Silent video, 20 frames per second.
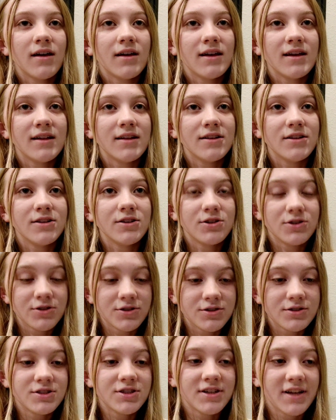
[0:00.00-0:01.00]
in your
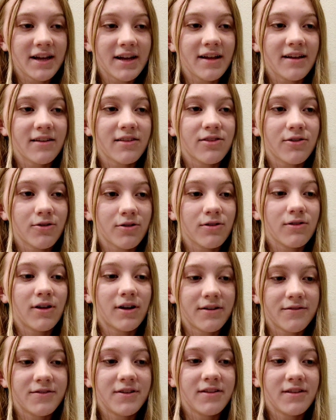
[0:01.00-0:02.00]
genetics there are a
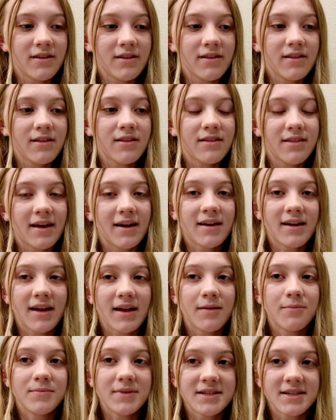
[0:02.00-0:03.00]
lot of diseases that
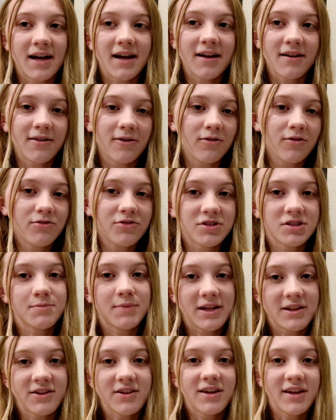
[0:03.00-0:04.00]
can be diagnosed just
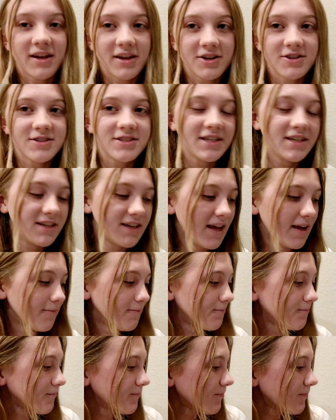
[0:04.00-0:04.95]
by looking at your DNA.